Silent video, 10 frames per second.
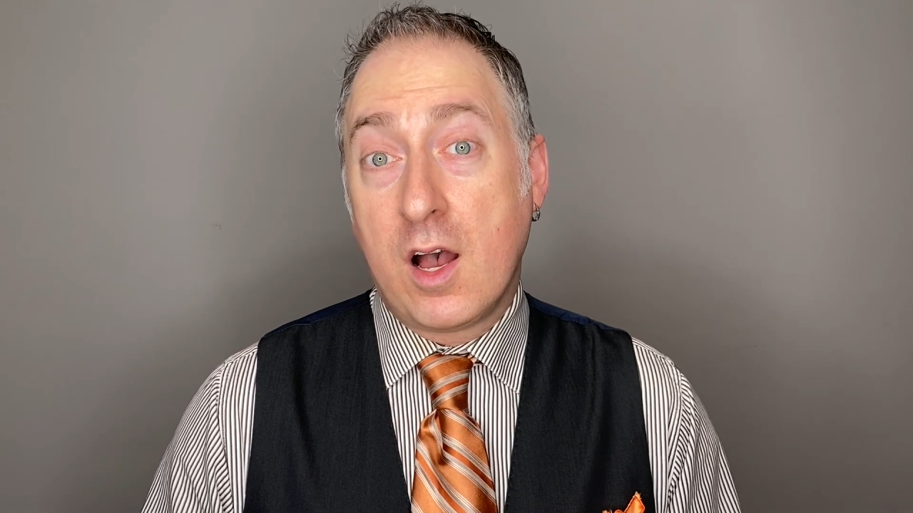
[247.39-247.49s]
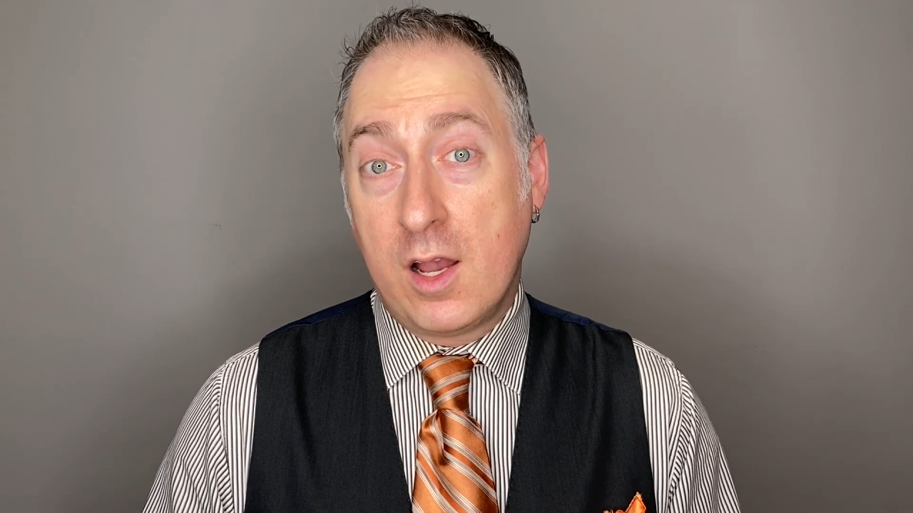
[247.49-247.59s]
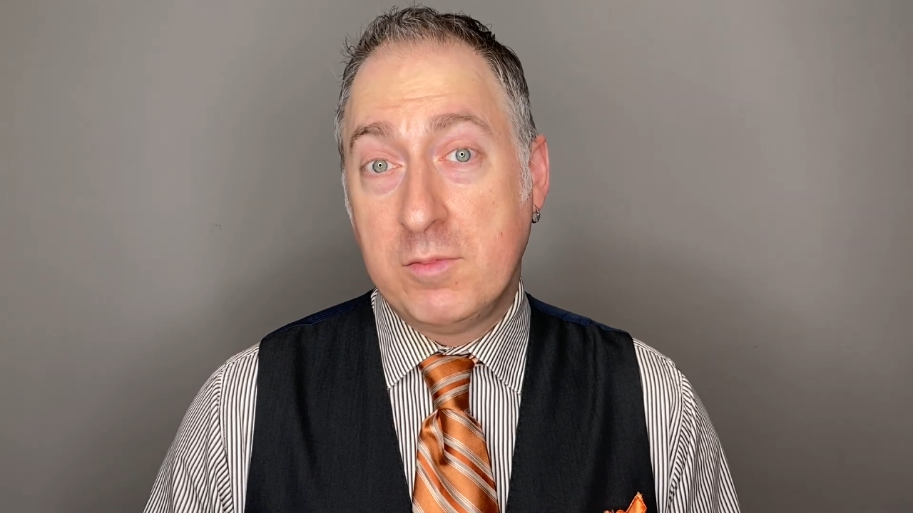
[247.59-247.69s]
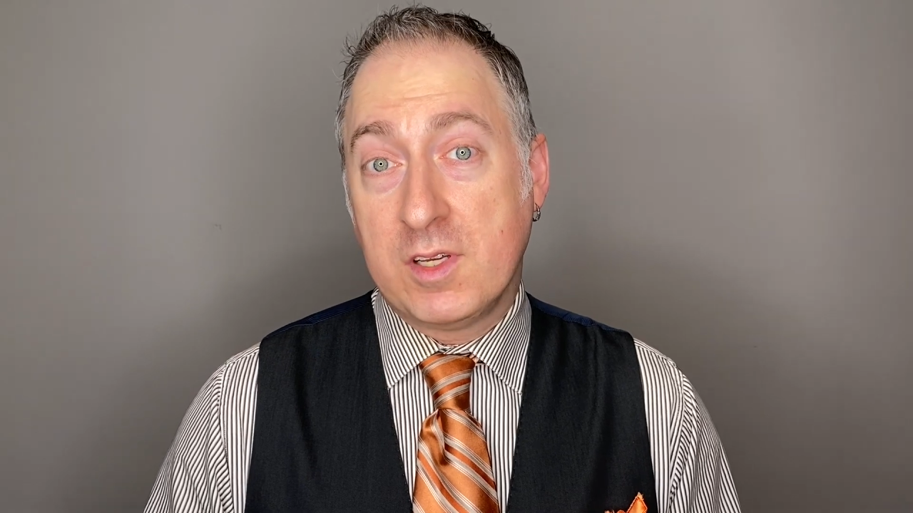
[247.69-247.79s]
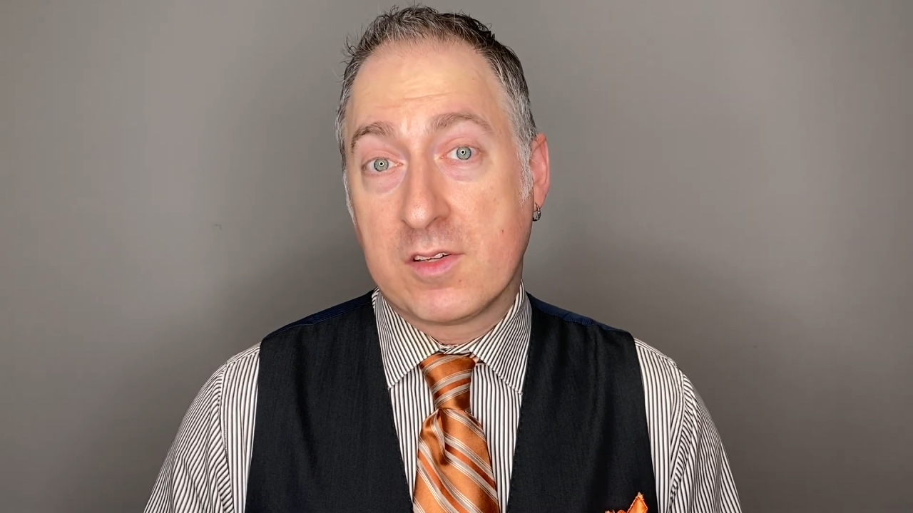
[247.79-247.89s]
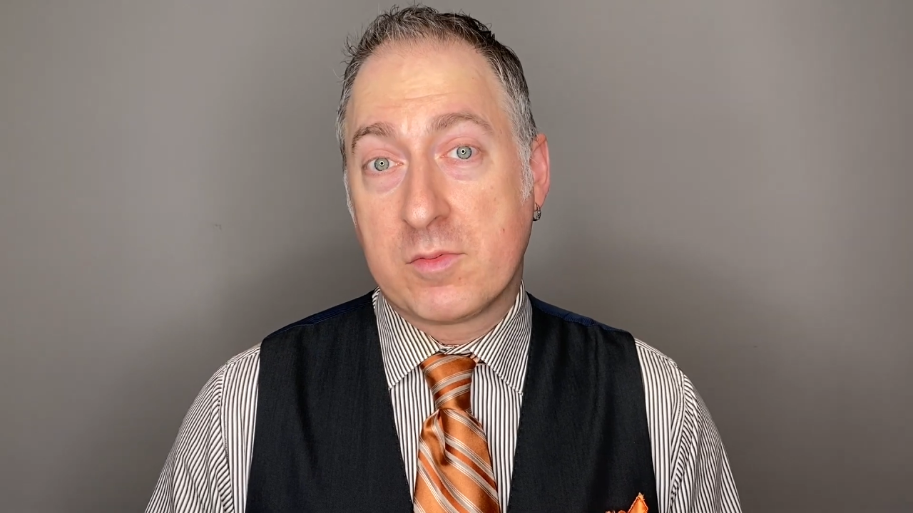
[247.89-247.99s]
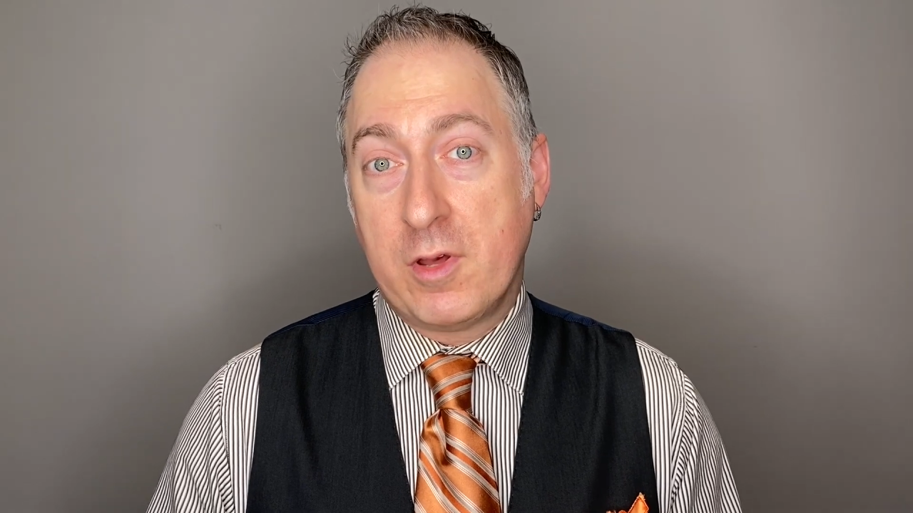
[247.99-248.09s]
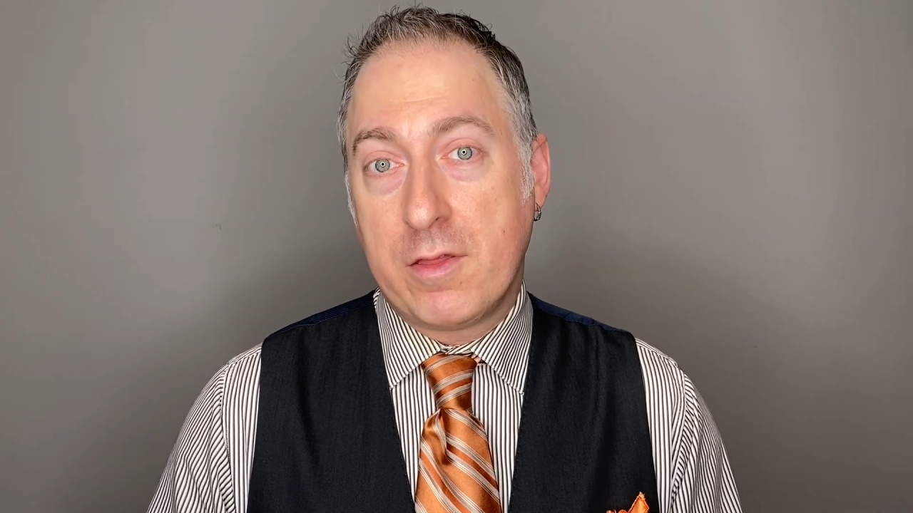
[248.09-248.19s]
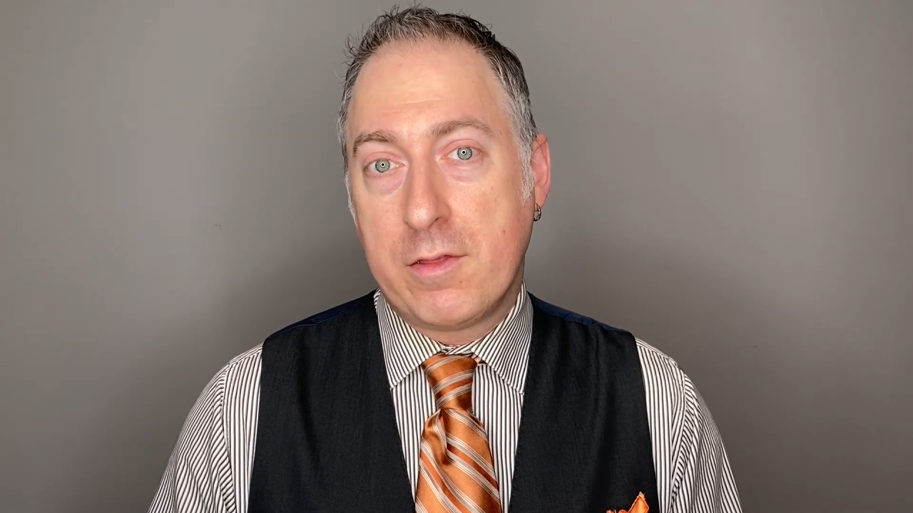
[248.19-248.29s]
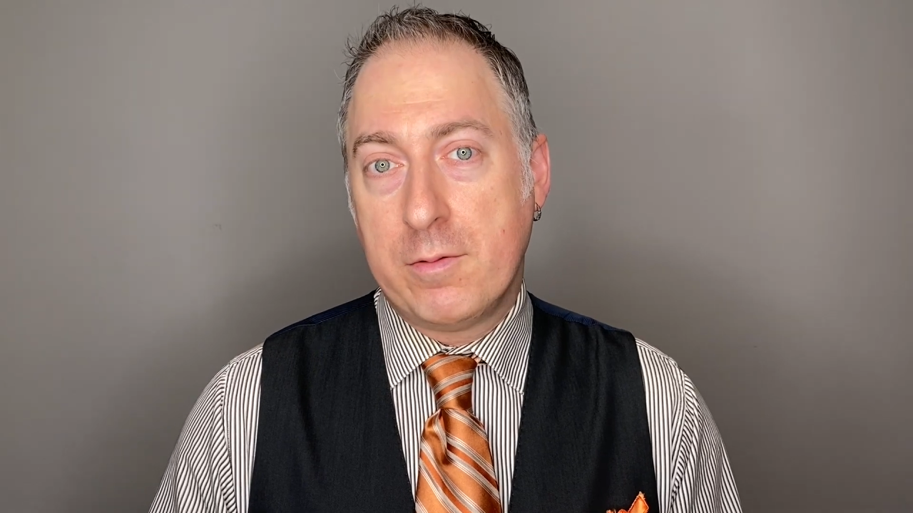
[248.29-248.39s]
I'm Dale
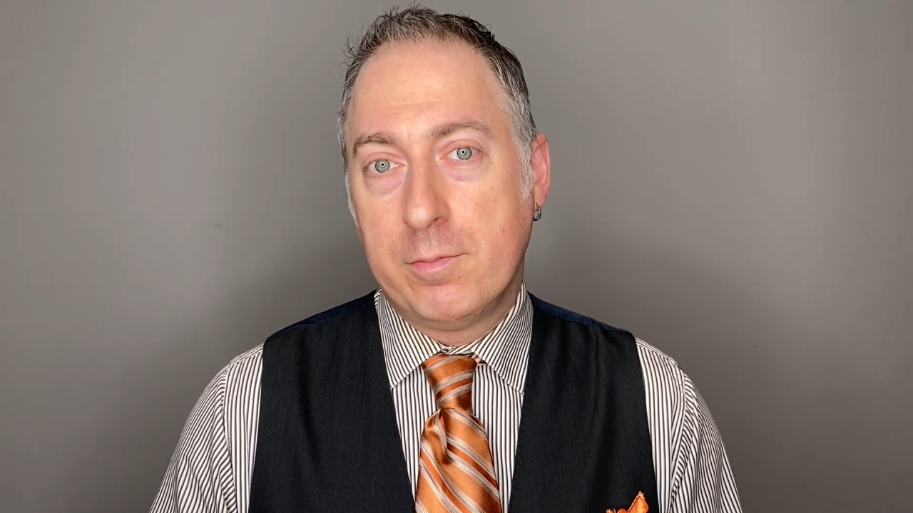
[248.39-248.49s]
Smith.